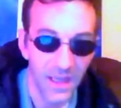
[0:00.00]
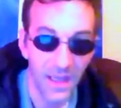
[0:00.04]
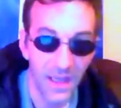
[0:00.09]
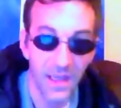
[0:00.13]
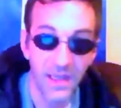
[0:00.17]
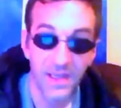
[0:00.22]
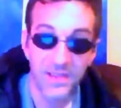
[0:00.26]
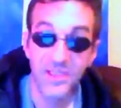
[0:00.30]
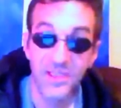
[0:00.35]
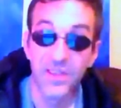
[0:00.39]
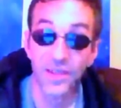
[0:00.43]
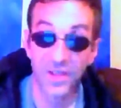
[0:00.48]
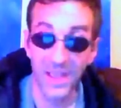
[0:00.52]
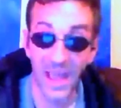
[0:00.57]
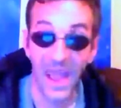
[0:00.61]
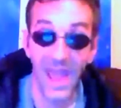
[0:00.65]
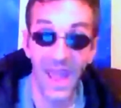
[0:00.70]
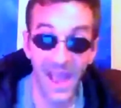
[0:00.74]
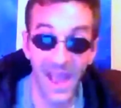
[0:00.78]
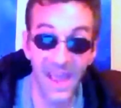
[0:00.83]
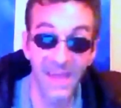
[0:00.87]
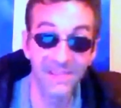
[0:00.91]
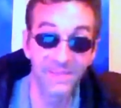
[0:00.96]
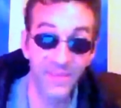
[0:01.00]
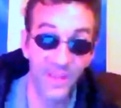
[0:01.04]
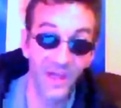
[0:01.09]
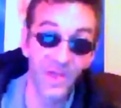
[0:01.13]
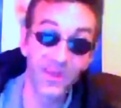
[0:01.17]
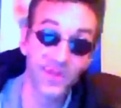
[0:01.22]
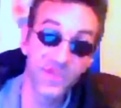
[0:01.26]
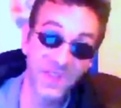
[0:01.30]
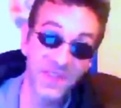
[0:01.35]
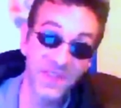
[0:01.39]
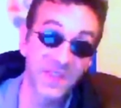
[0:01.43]
And it's good to have
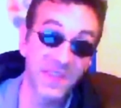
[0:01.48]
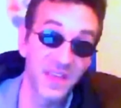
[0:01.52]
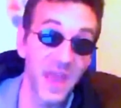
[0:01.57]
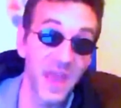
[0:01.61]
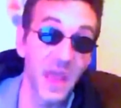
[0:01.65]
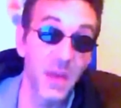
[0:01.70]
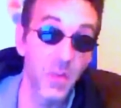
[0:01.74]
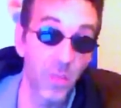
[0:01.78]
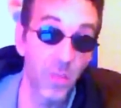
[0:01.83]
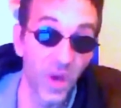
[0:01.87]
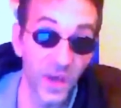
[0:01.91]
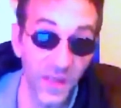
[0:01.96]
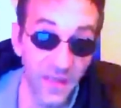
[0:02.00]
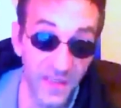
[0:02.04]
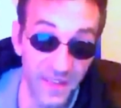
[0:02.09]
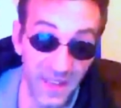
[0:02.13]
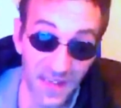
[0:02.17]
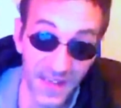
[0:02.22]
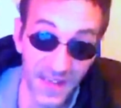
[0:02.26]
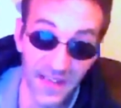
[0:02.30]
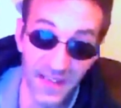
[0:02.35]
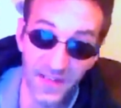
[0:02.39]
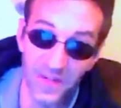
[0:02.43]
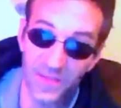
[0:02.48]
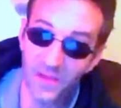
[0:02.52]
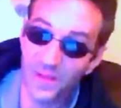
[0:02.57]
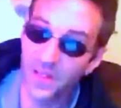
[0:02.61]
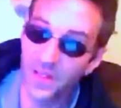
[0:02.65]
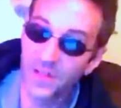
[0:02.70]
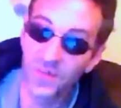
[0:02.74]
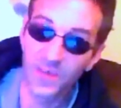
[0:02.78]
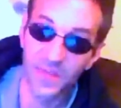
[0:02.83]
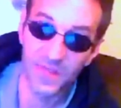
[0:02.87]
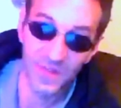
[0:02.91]
those in the network, you know?
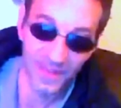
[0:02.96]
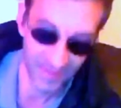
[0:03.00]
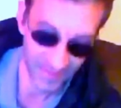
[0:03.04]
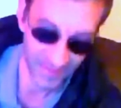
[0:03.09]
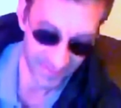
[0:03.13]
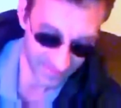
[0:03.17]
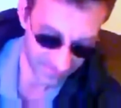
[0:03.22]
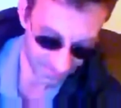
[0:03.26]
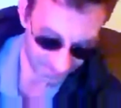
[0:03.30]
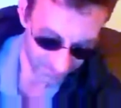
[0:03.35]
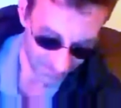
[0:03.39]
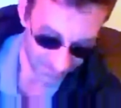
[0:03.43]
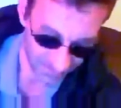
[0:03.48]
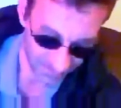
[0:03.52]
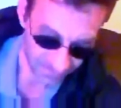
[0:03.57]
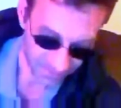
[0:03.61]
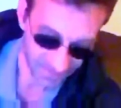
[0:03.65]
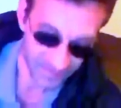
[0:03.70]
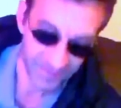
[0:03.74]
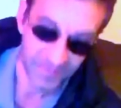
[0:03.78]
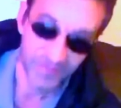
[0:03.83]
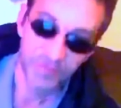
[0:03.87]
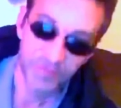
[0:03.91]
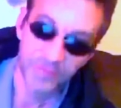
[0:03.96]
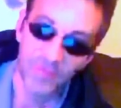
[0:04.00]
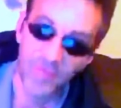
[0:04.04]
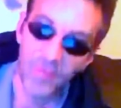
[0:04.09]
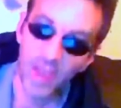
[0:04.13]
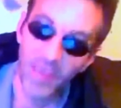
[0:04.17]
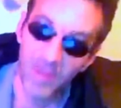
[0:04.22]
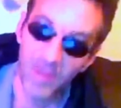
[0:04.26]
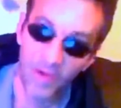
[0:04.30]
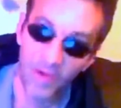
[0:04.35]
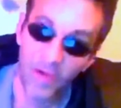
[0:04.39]
Lord.
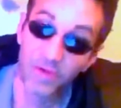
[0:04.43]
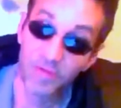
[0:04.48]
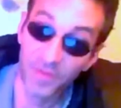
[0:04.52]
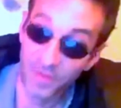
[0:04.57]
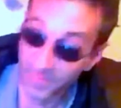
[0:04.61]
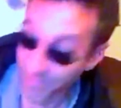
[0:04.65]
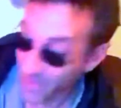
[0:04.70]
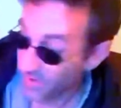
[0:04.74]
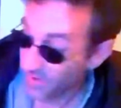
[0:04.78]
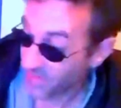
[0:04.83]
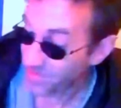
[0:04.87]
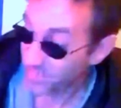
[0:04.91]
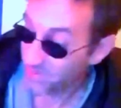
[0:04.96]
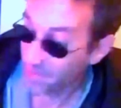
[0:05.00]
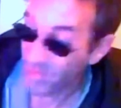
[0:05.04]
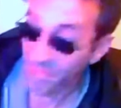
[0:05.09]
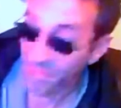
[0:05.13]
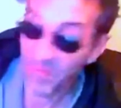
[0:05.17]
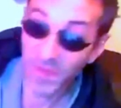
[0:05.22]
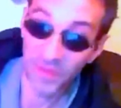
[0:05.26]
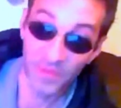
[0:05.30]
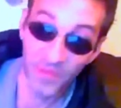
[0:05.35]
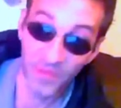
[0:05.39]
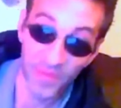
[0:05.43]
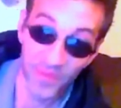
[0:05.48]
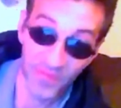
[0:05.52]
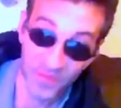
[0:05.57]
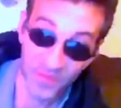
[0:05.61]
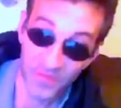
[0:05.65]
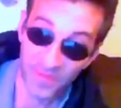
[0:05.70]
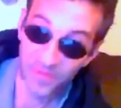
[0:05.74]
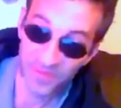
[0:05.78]
I don't know if you've noticed, but people,